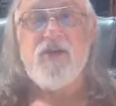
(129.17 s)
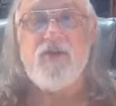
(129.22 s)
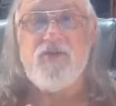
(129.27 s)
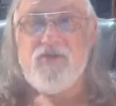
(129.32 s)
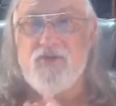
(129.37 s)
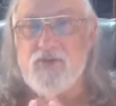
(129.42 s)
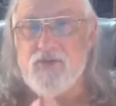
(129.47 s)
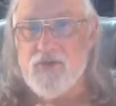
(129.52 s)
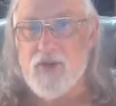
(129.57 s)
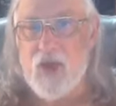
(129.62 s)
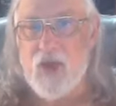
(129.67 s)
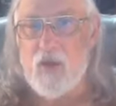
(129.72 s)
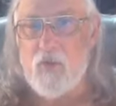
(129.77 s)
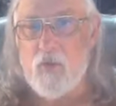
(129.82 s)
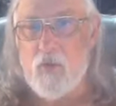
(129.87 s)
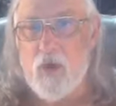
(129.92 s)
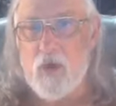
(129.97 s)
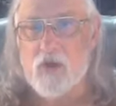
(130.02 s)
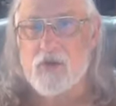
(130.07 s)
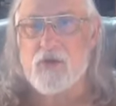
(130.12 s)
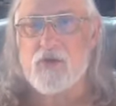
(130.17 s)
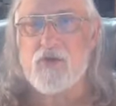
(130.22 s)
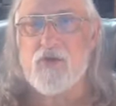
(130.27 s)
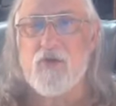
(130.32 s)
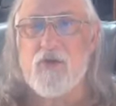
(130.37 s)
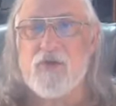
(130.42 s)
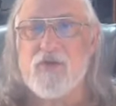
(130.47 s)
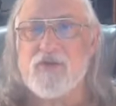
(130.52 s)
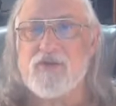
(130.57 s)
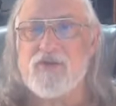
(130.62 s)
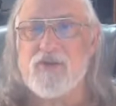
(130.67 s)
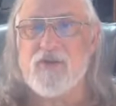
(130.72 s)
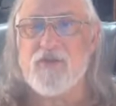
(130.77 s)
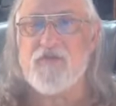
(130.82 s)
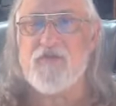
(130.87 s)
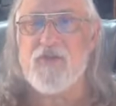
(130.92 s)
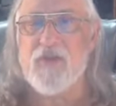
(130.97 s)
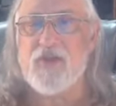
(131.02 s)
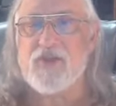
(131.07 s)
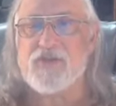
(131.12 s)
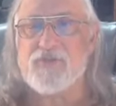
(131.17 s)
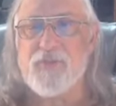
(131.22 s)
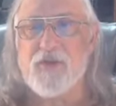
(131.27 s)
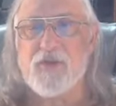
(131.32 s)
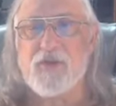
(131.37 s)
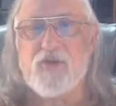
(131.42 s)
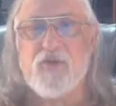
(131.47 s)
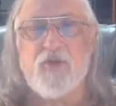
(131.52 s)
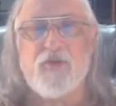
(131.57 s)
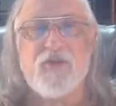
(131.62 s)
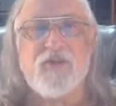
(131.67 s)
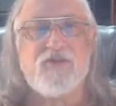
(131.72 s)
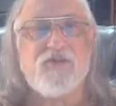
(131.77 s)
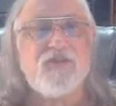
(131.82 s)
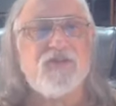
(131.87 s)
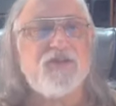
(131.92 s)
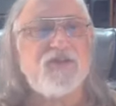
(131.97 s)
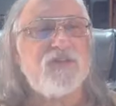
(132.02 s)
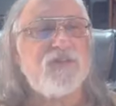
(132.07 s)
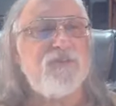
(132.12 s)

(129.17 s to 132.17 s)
who do not walk according to the flesh, but according to the